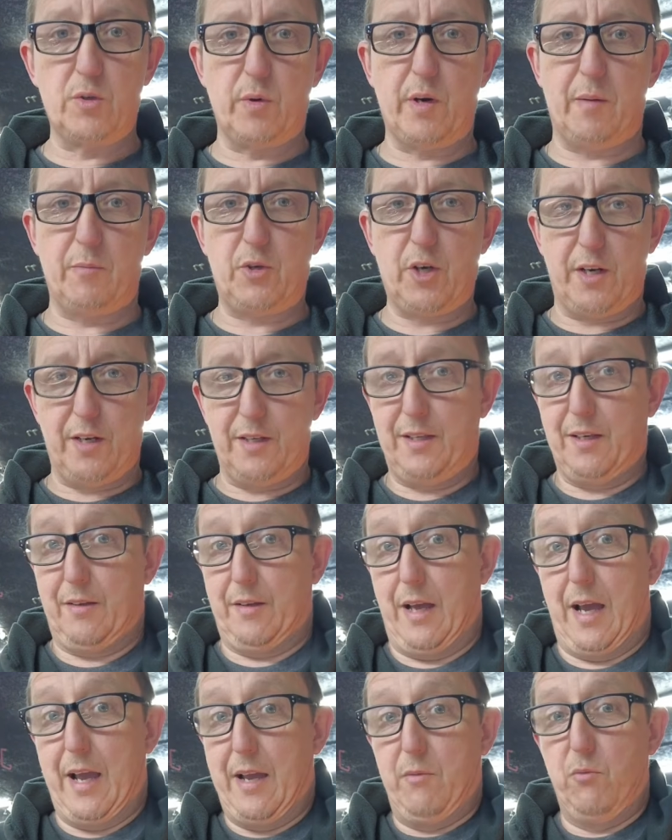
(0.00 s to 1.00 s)
is what I'm trying to tell
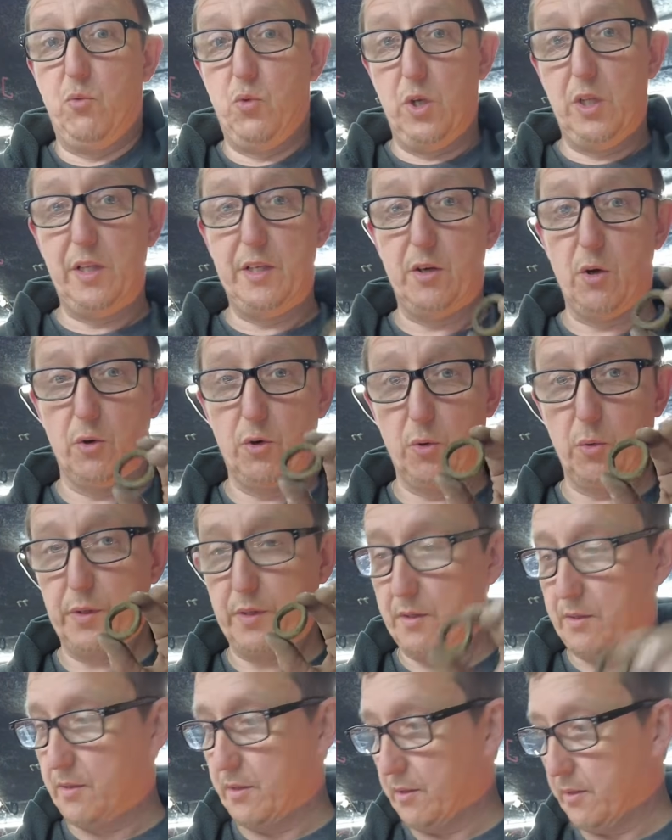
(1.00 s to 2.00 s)
you. I really don't know what
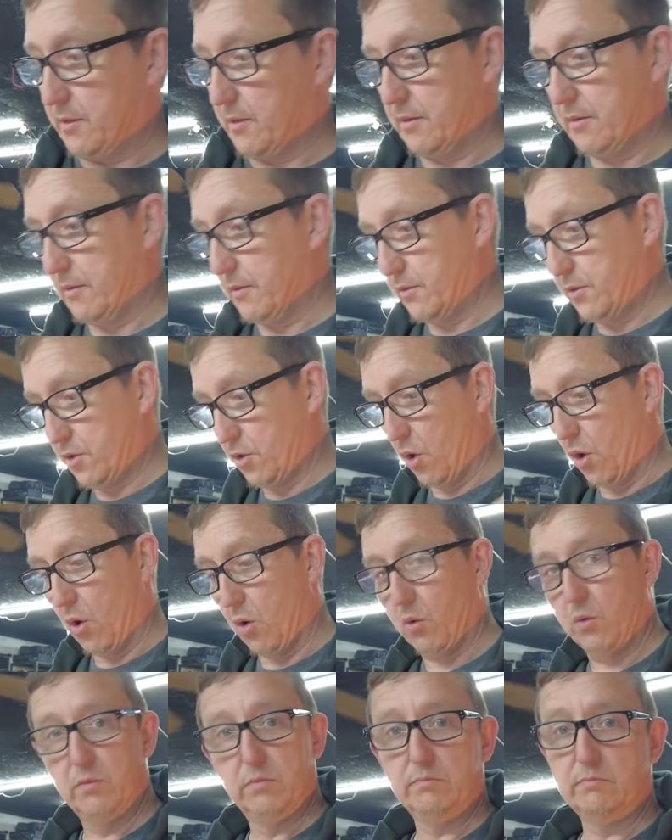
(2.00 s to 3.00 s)
this is.
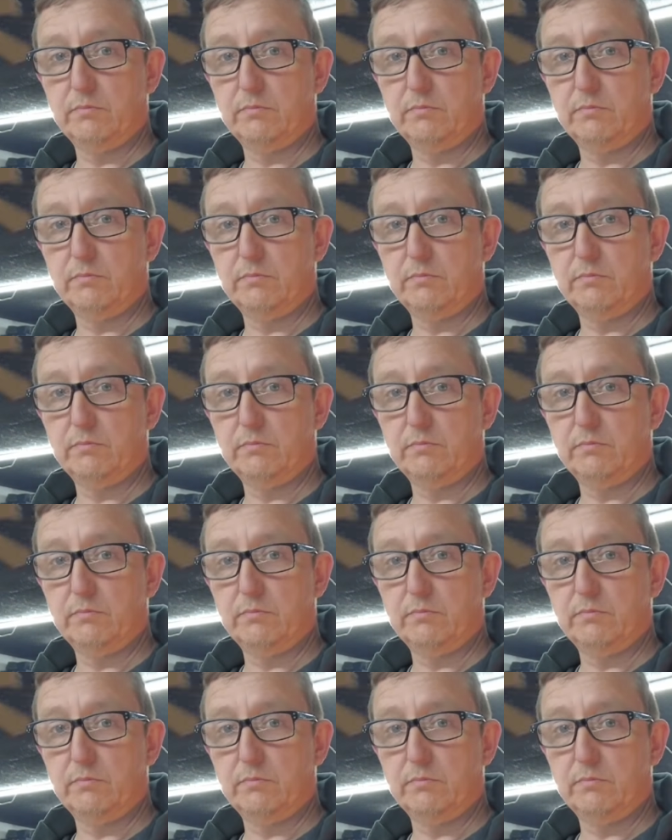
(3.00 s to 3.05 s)
So.